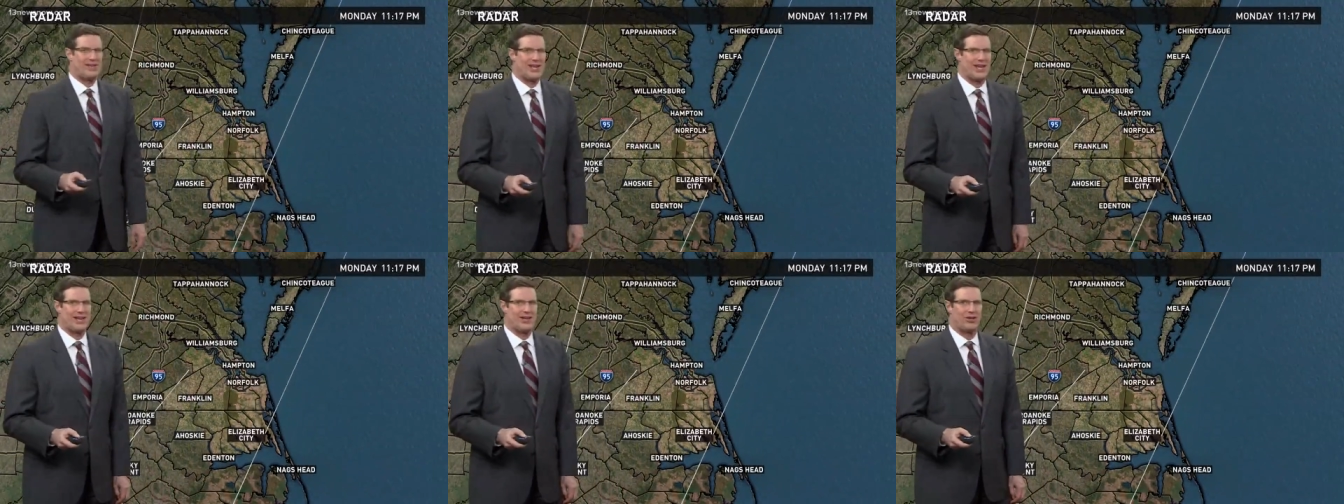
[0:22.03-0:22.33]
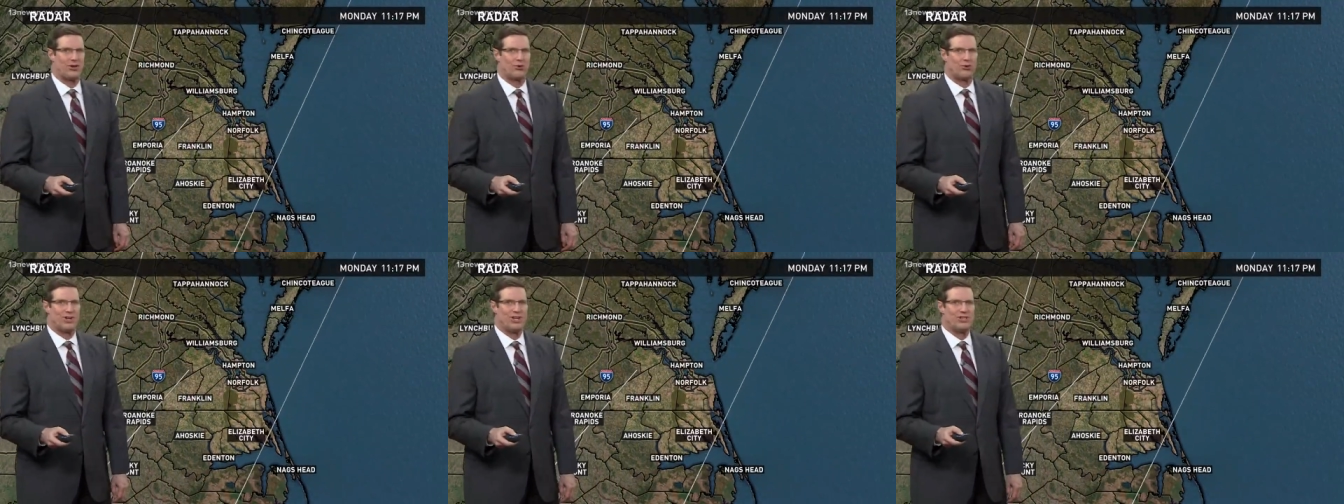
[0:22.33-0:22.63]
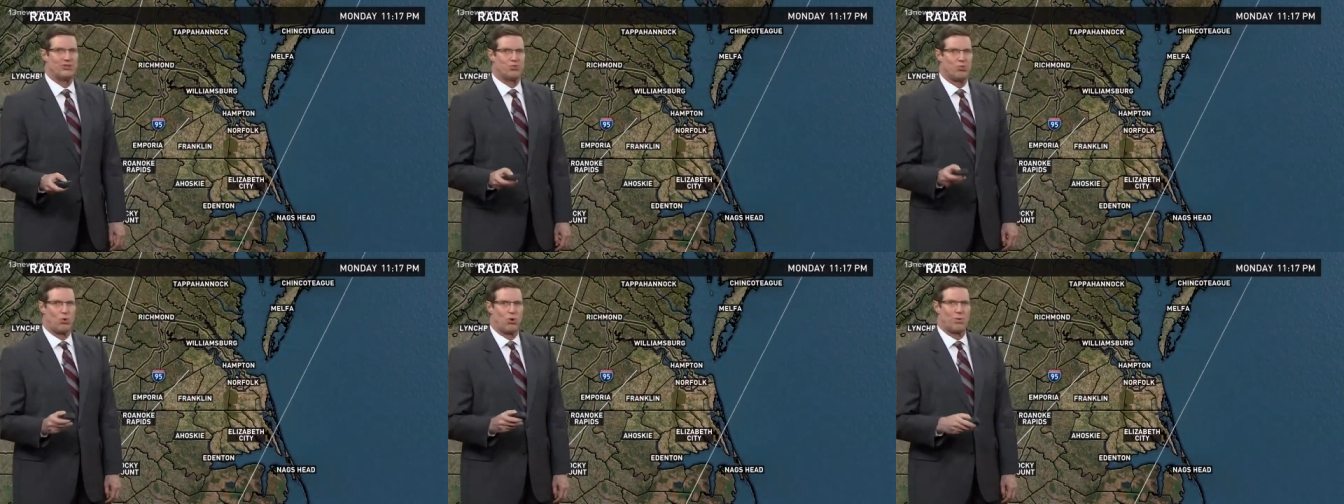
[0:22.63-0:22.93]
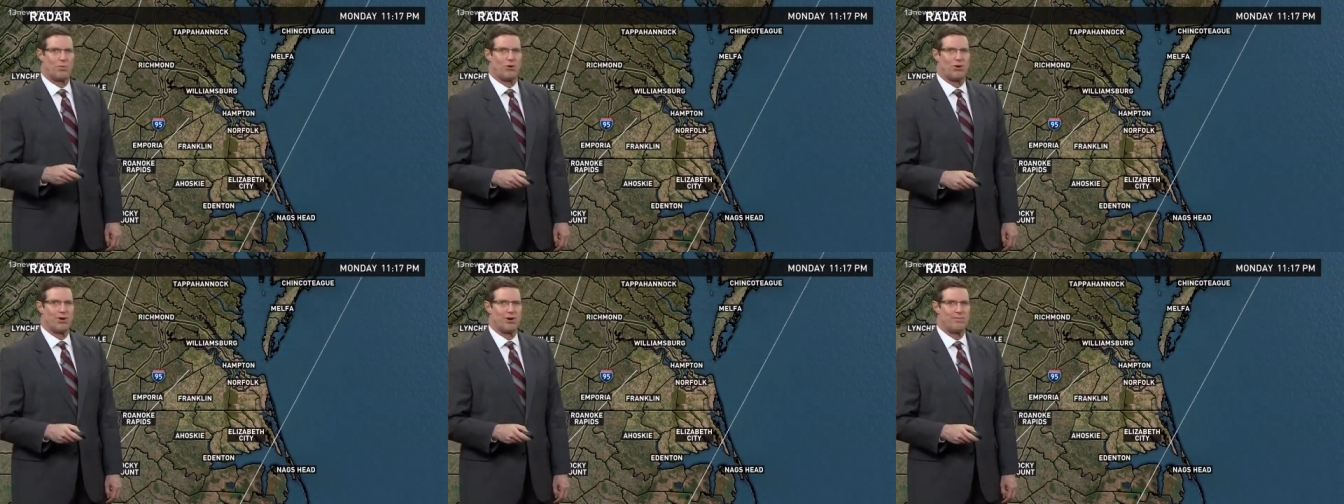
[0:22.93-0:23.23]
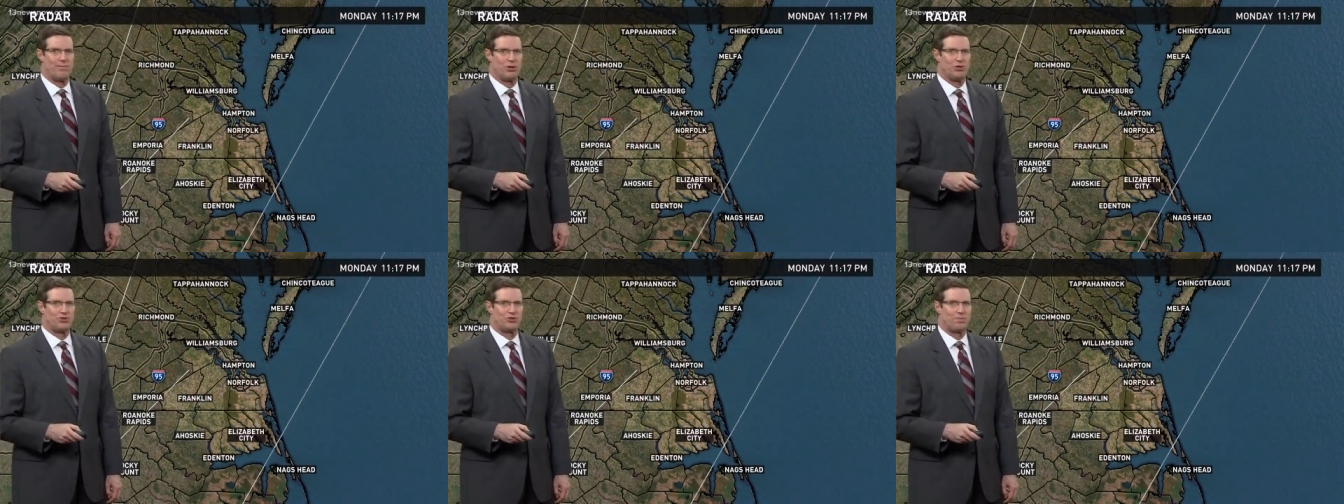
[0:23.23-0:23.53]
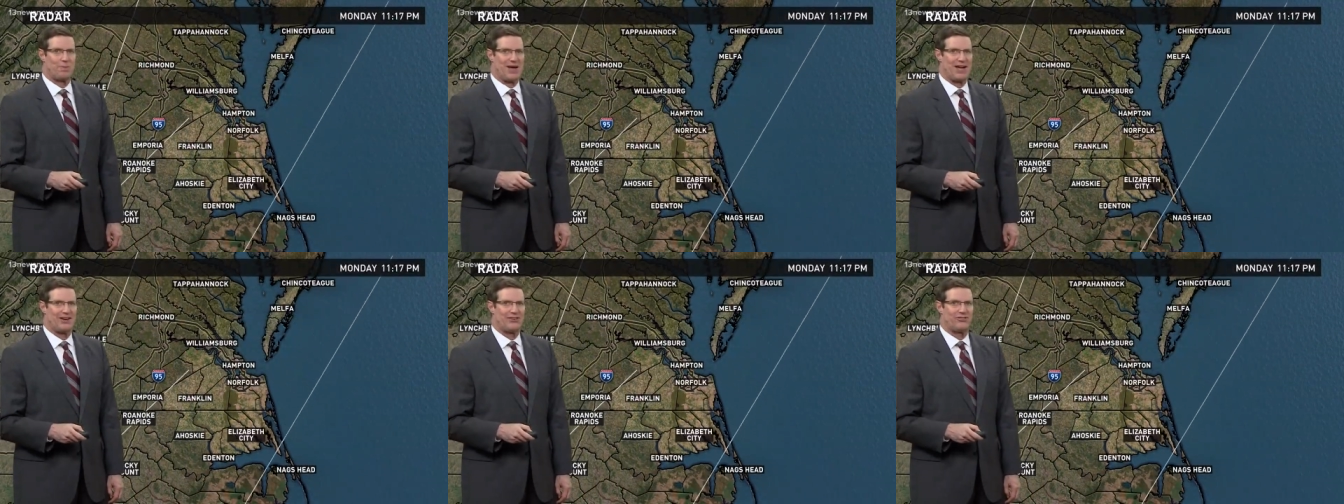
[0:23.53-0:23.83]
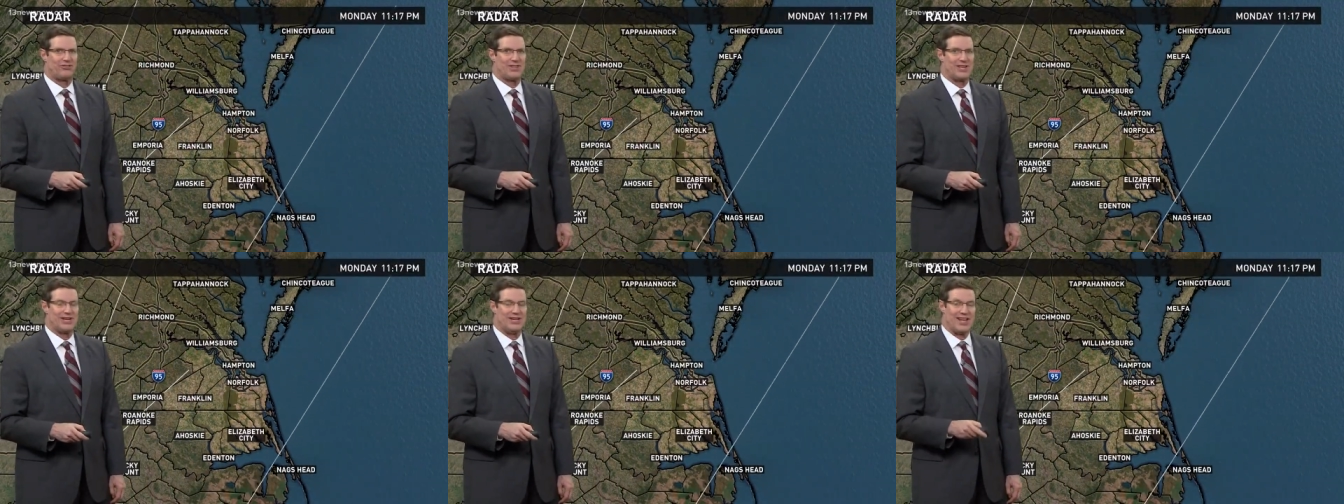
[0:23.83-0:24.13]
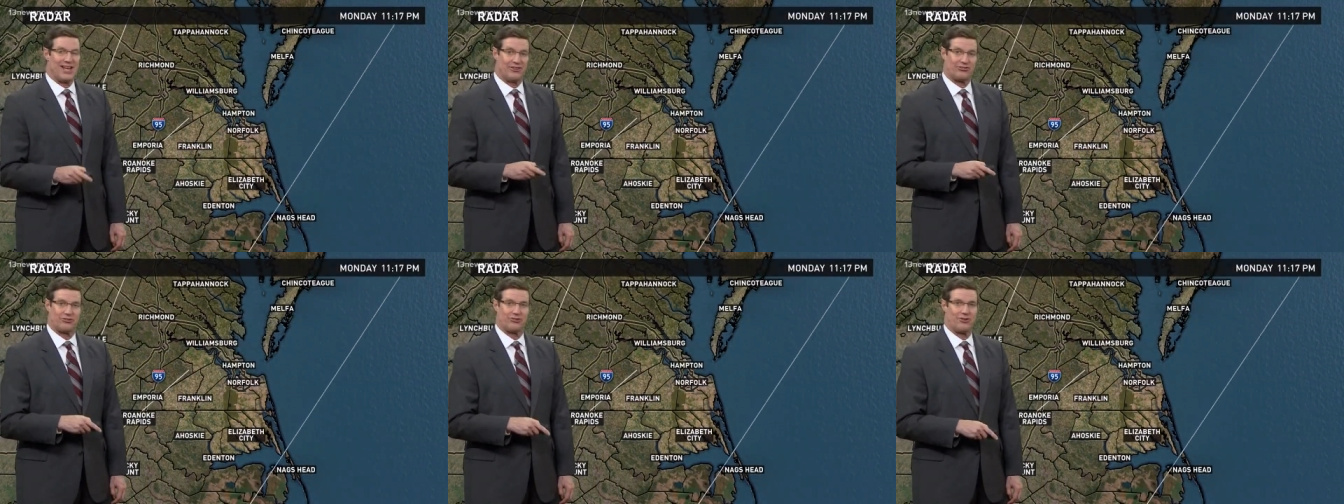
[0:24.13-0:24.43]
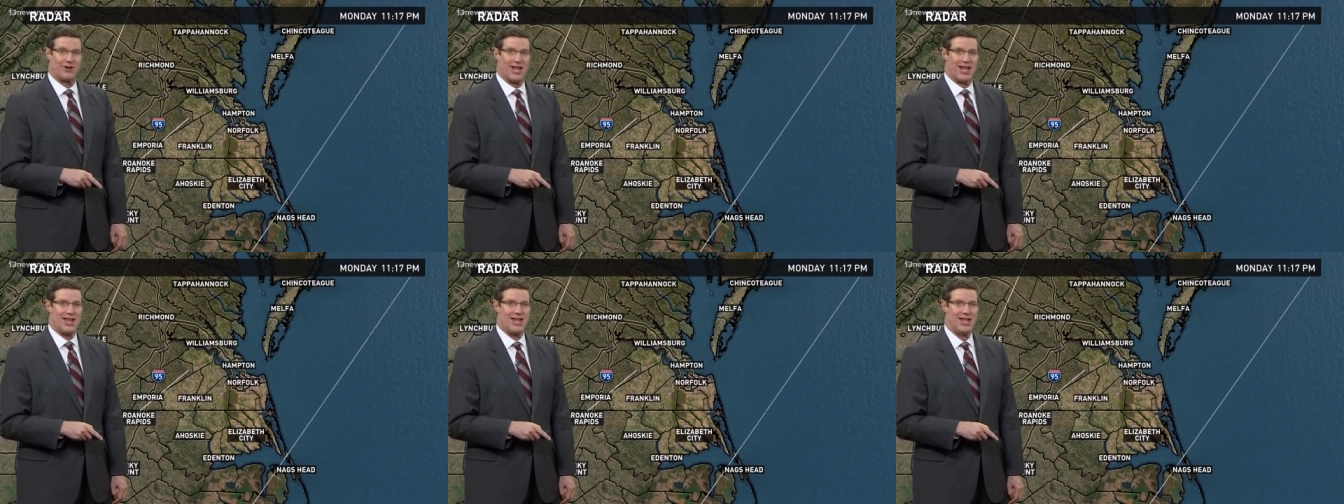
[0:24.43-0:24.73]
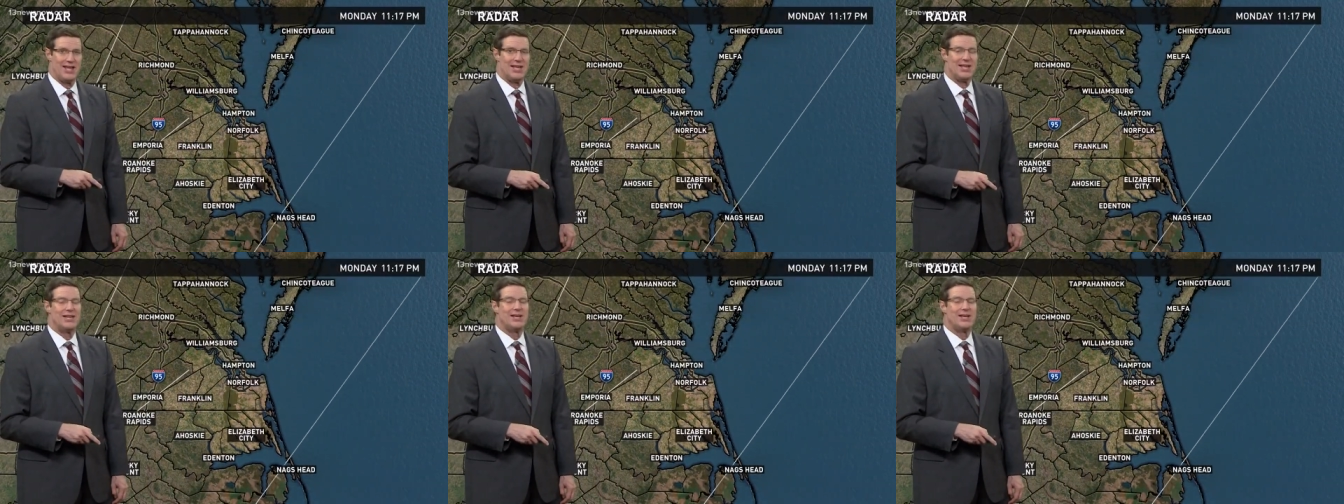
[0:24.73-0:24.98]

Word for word: 10 degrees warmer in most spots than yesterday.